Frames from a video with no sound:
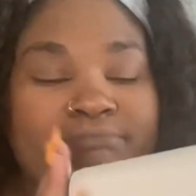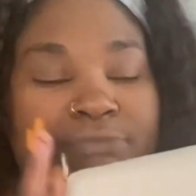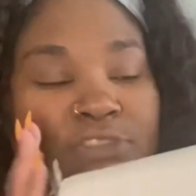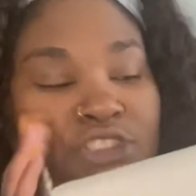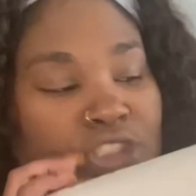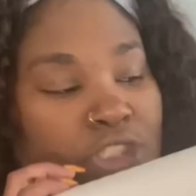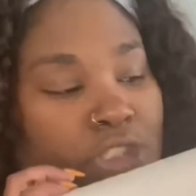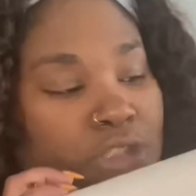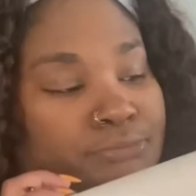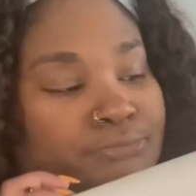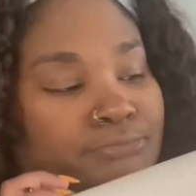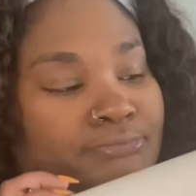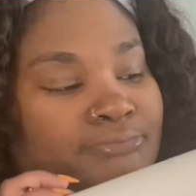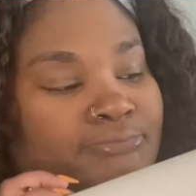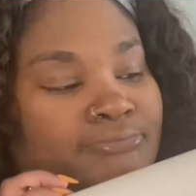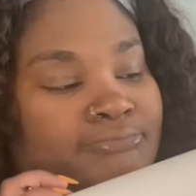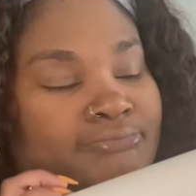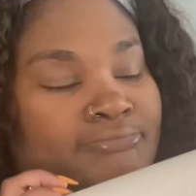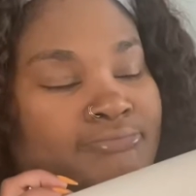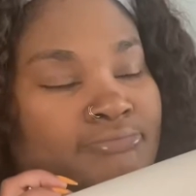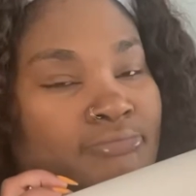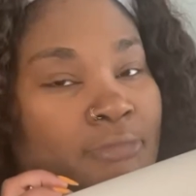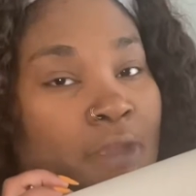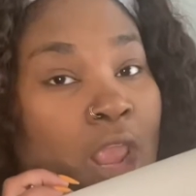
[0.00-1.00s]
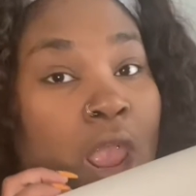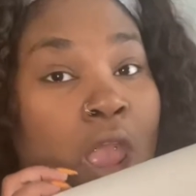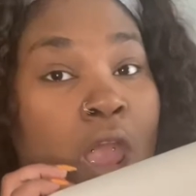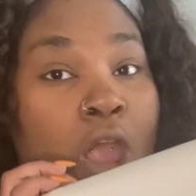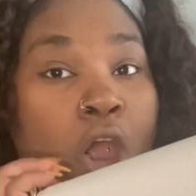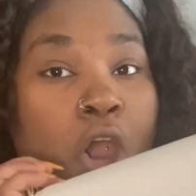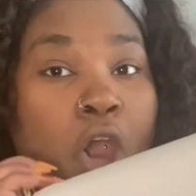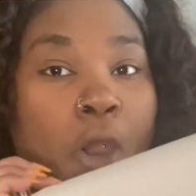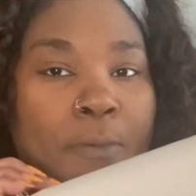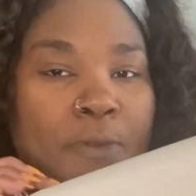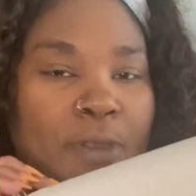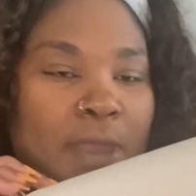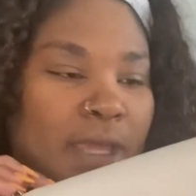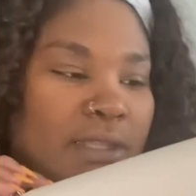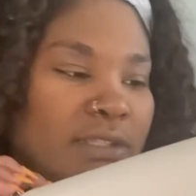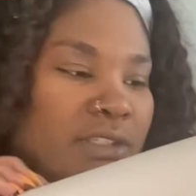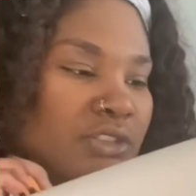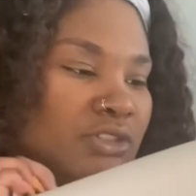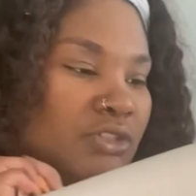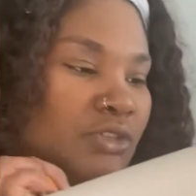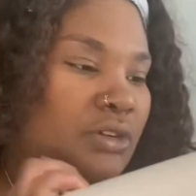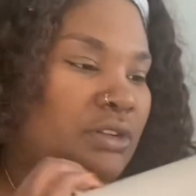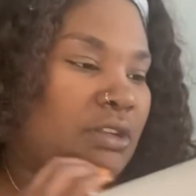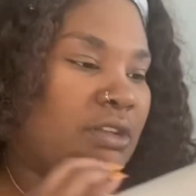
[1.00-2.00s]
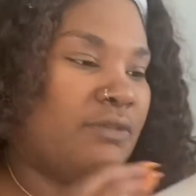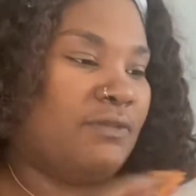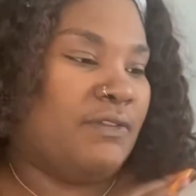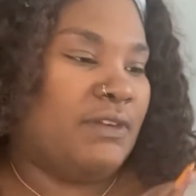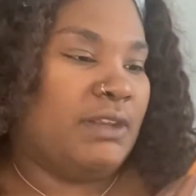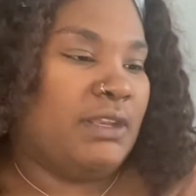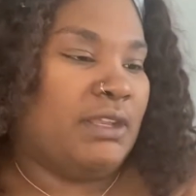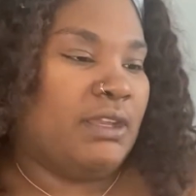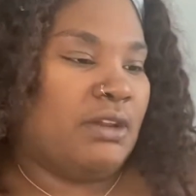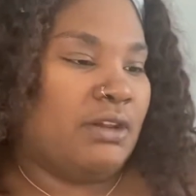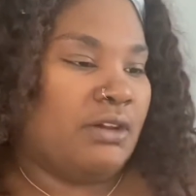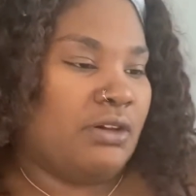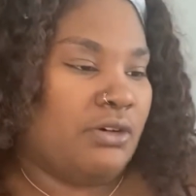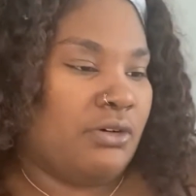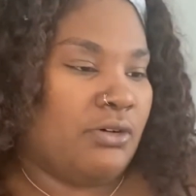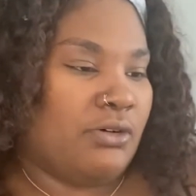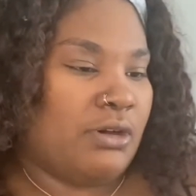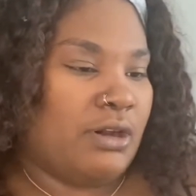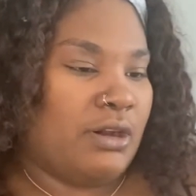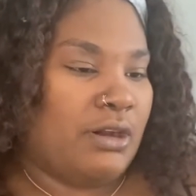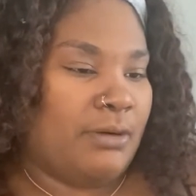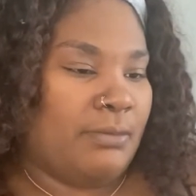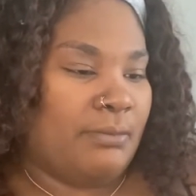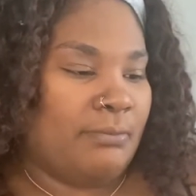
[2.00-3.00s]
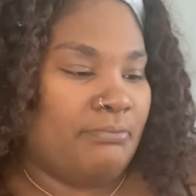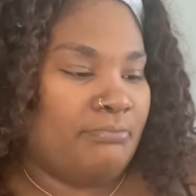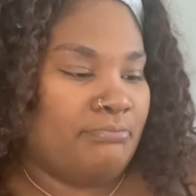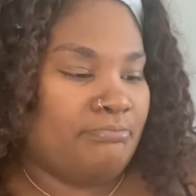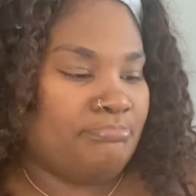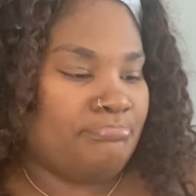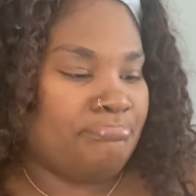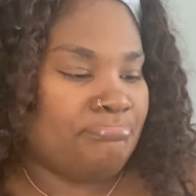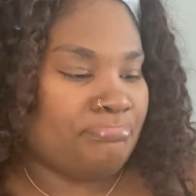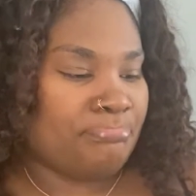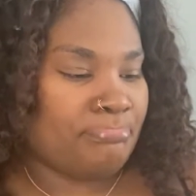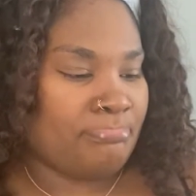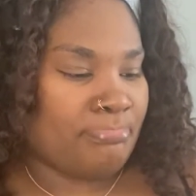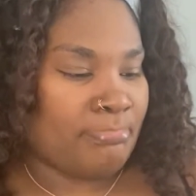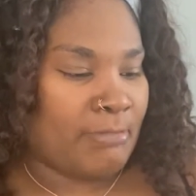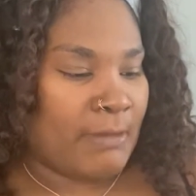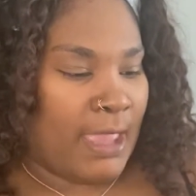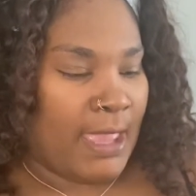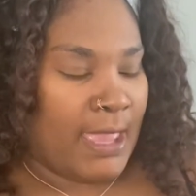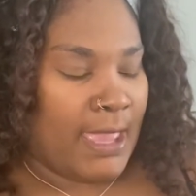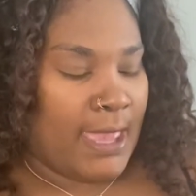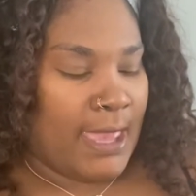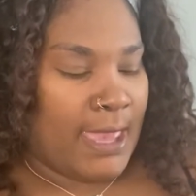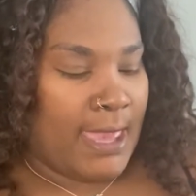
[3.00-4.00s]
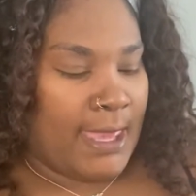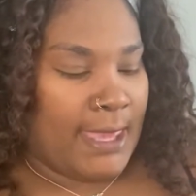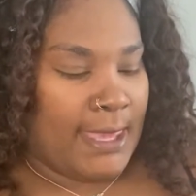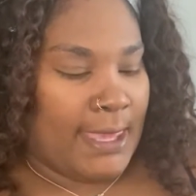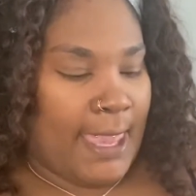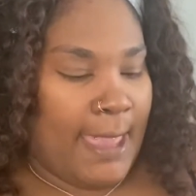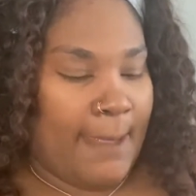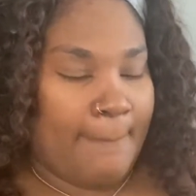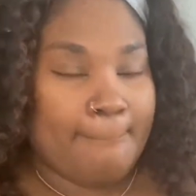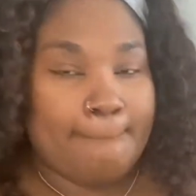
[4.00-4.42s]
So hope you guys enjoyed this video. Yeah.